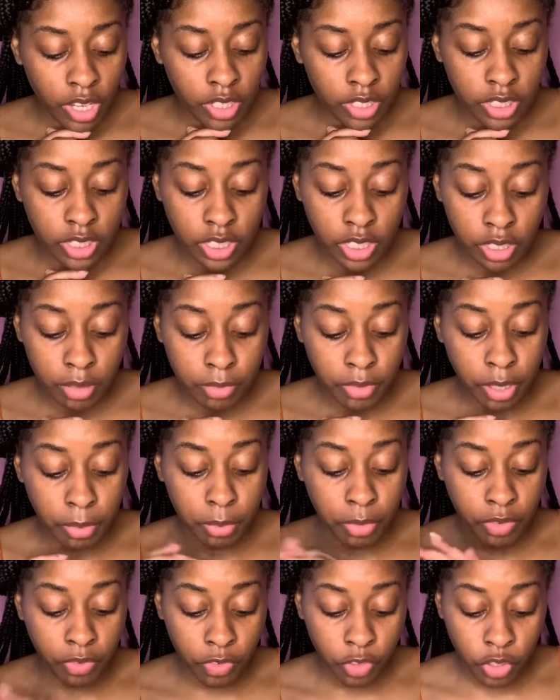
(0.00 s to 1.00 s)
Tip
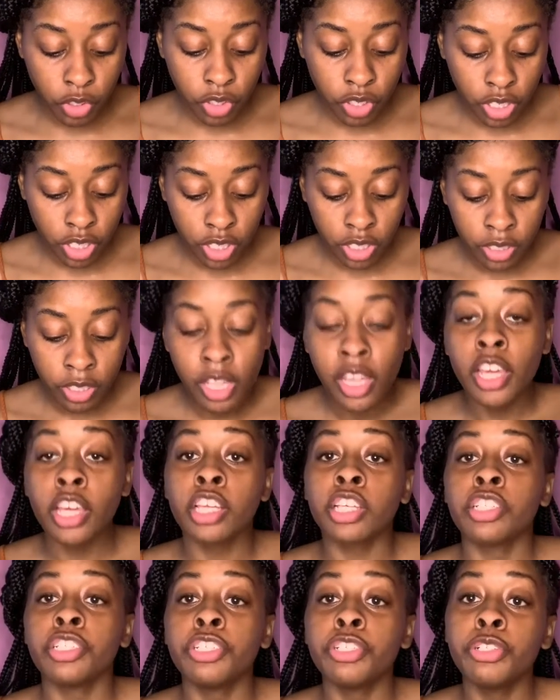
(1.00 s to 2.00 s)
number 4,
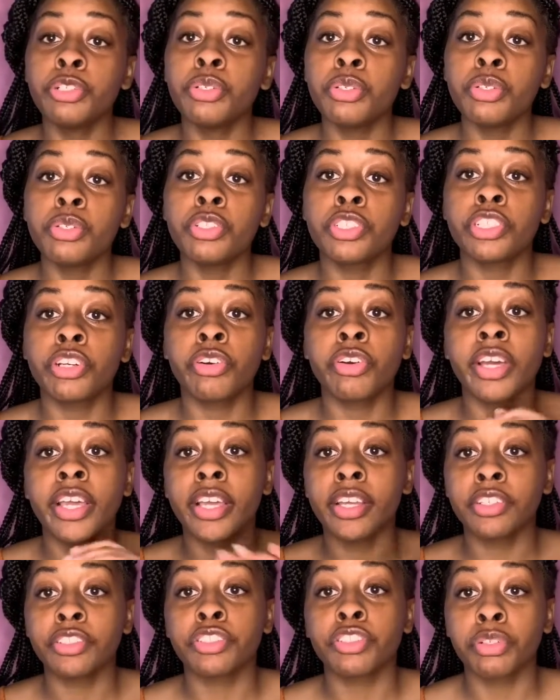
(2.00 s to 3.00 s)
use your
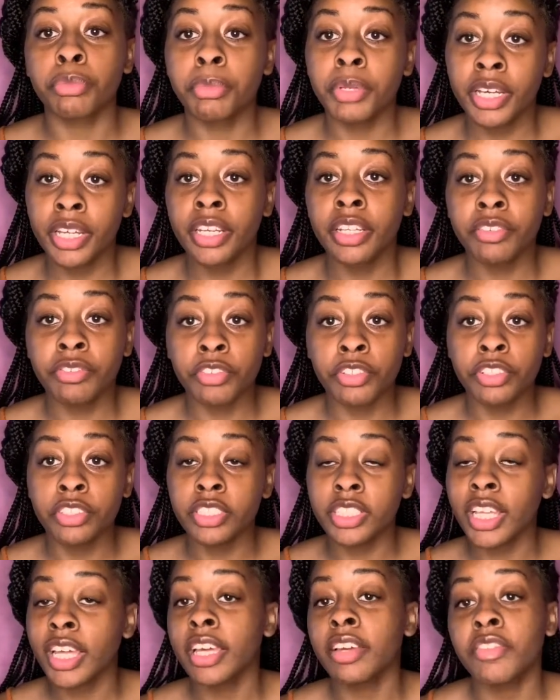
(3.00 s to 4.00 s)
extra money for
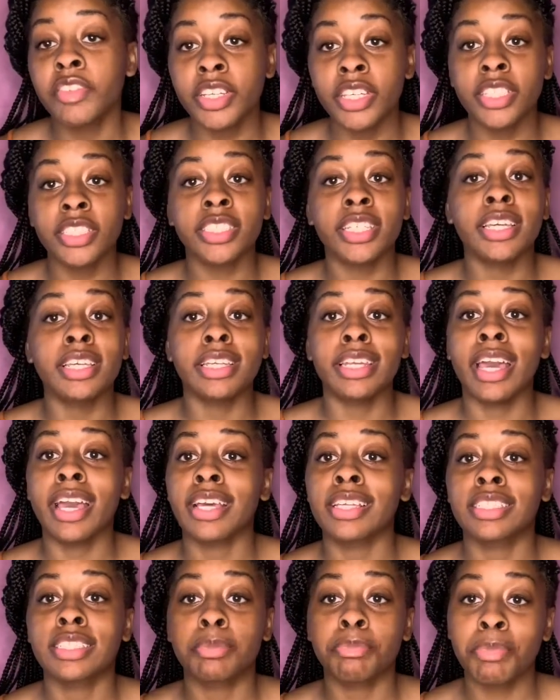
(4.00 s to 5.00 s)
savings and
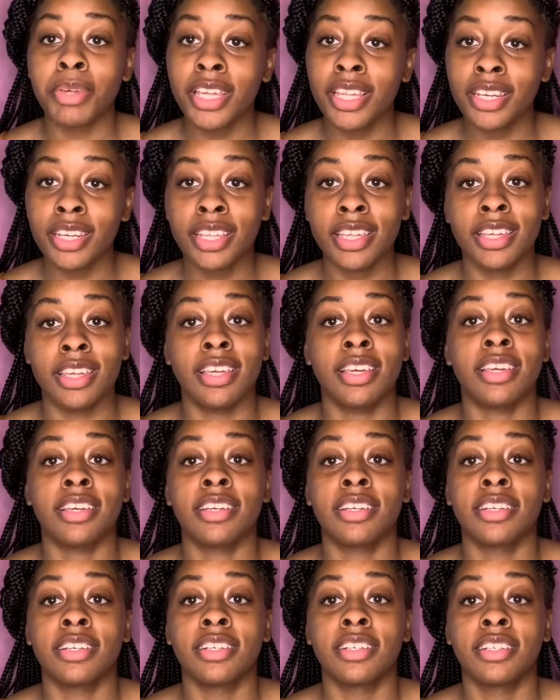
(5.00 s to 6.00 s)
not spending.
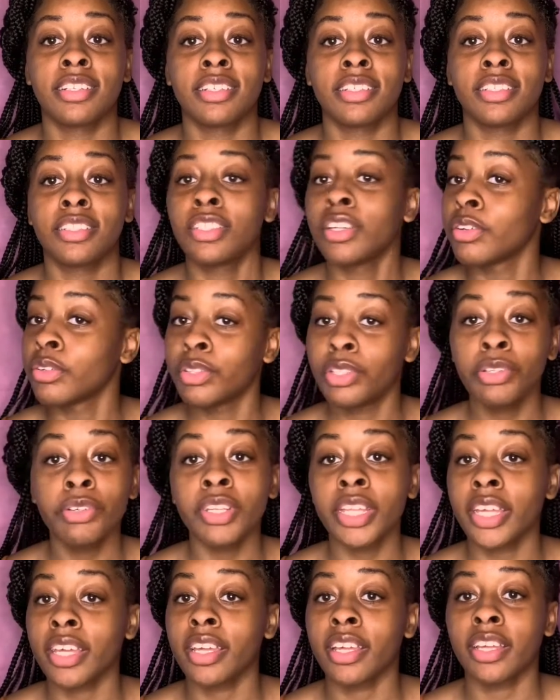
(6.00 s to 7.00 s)
Don't do
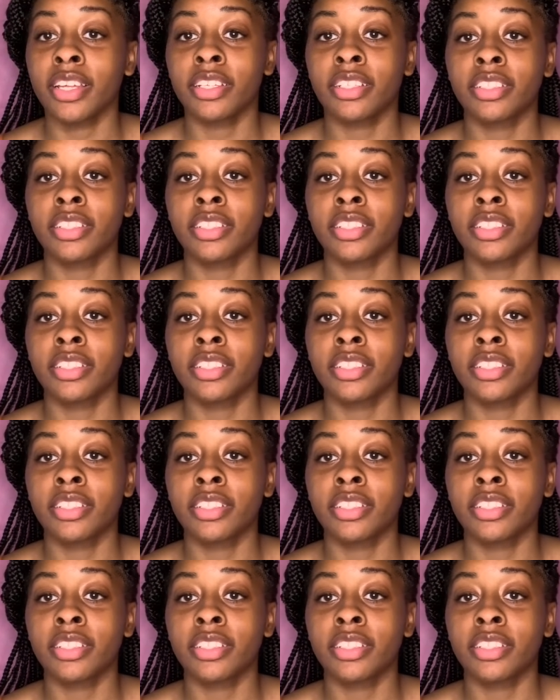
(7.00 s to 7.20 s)
that.